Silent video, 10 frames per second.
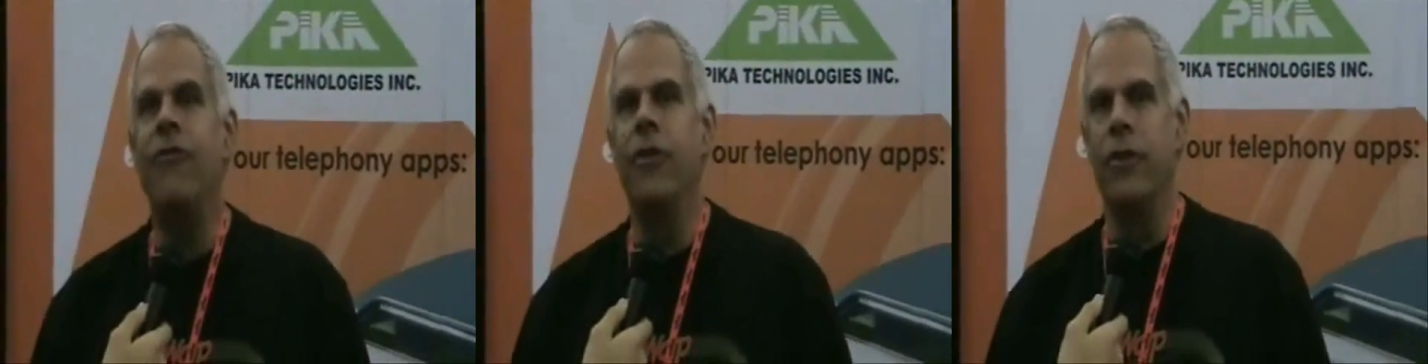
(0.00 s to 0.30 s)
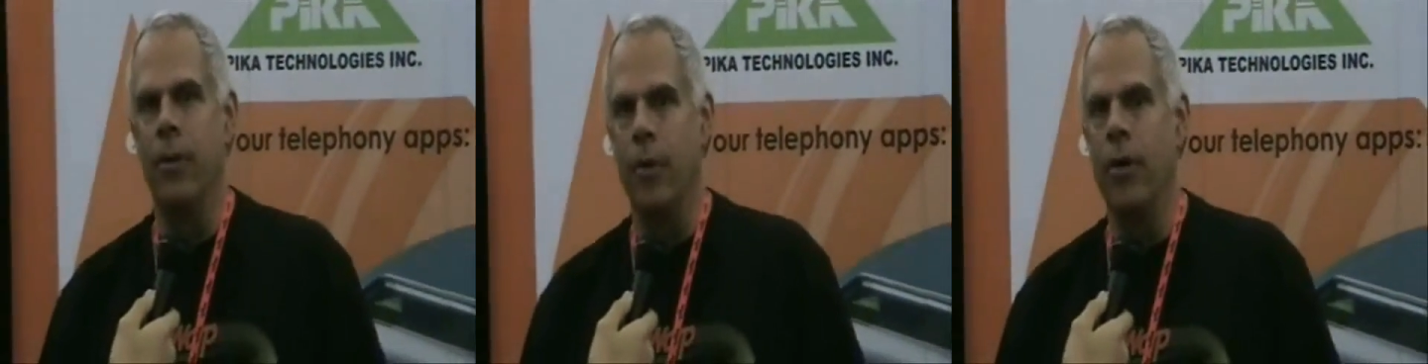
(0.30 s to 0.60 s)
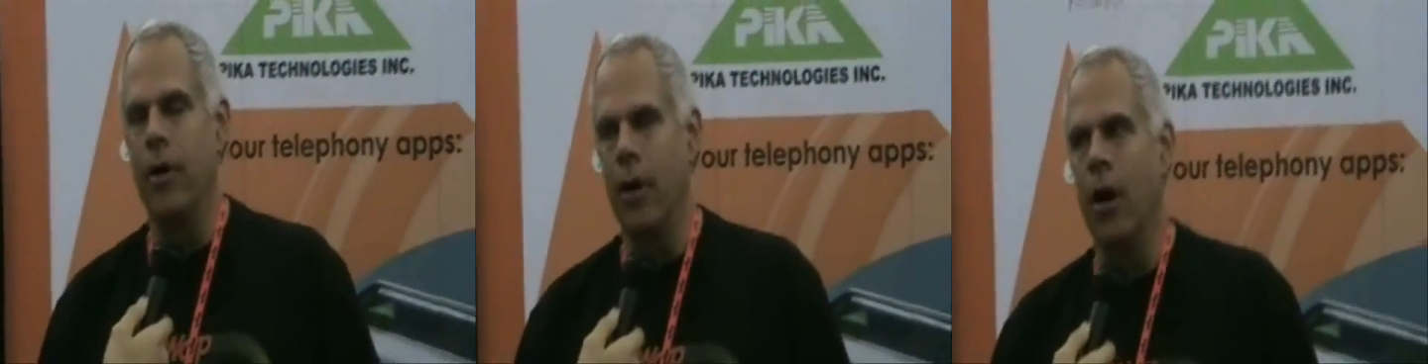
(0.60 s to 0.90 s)
of them
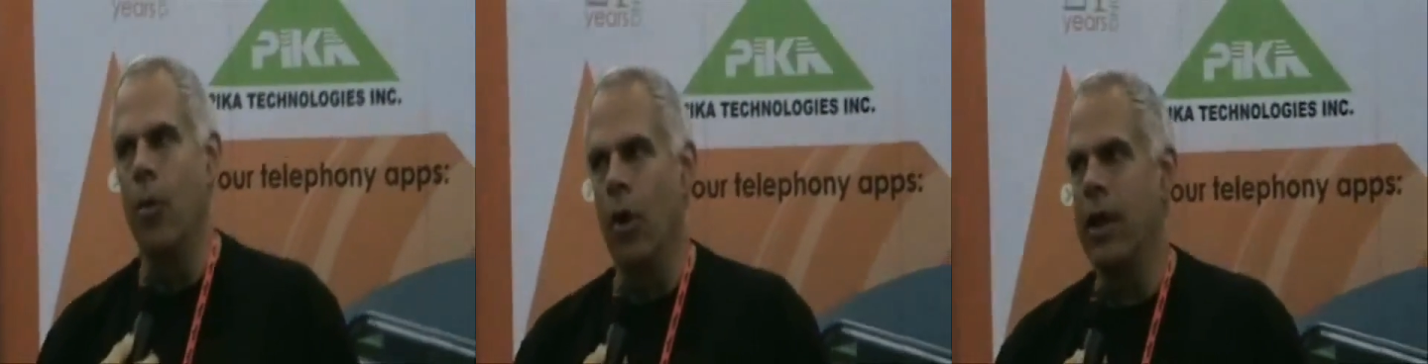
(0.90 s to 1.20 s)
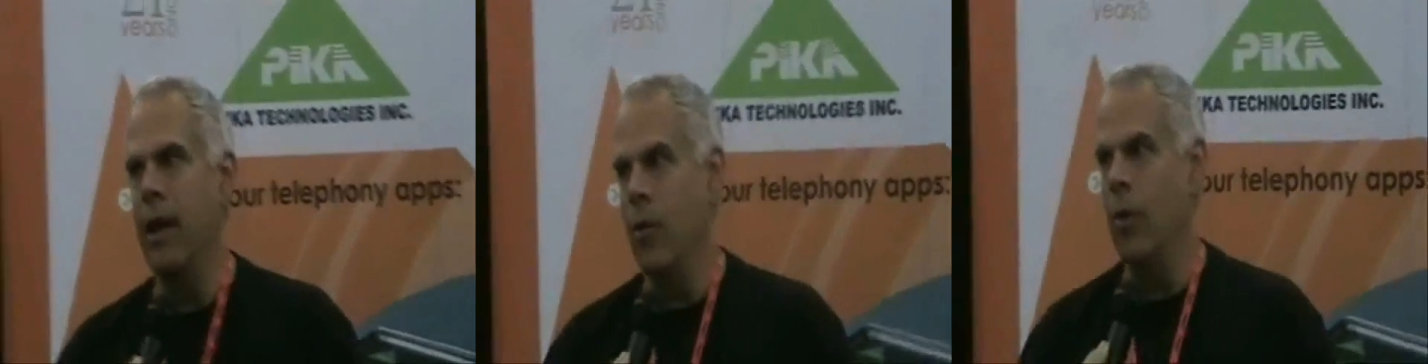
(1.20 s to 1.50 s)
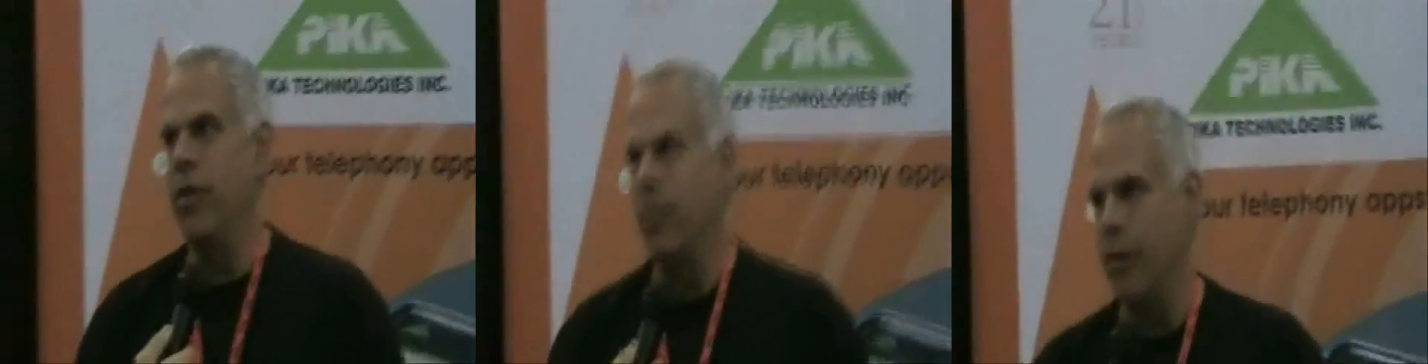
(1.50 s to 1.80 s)
are
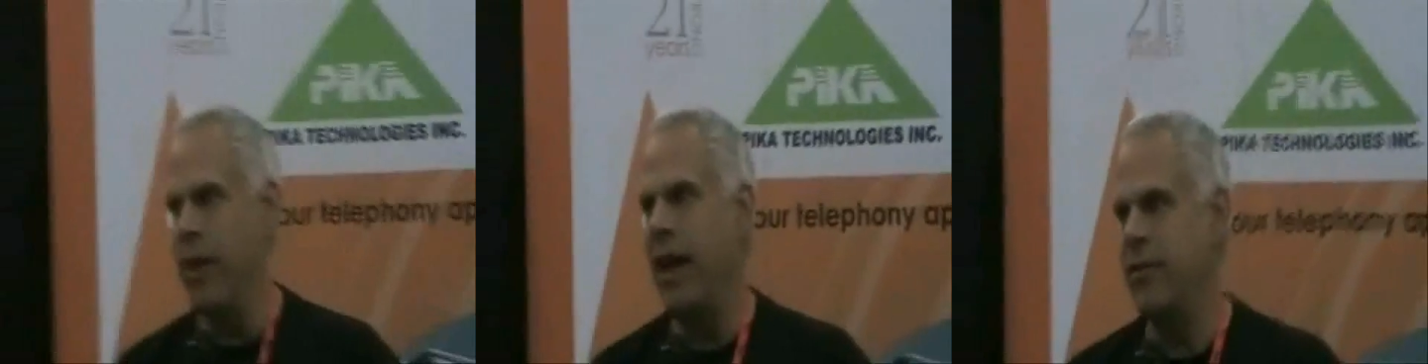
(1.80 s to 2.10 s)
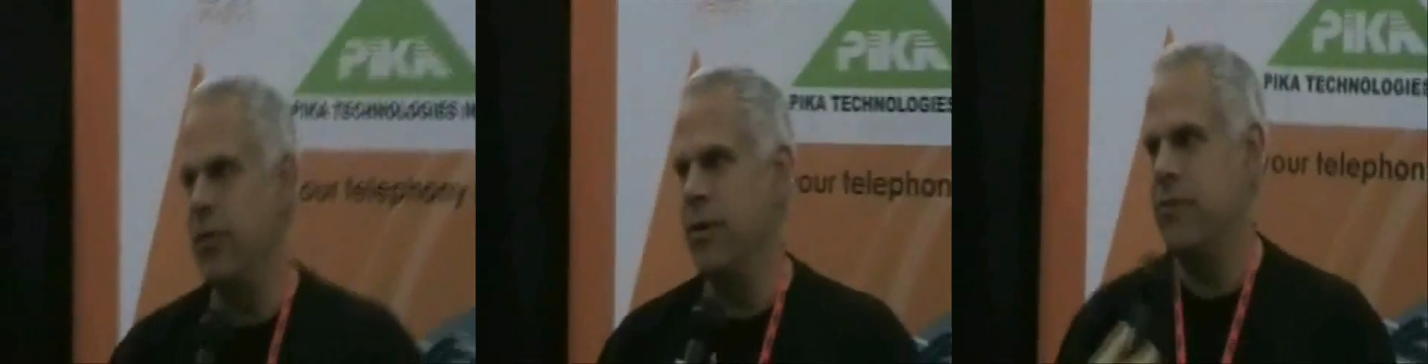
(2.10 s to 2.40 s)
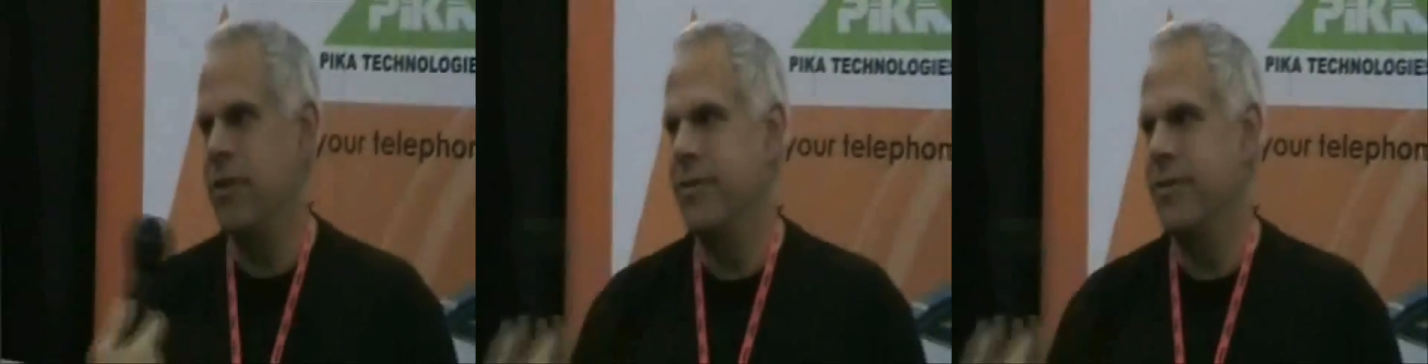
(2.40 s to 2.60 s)
working with it with Asterisk.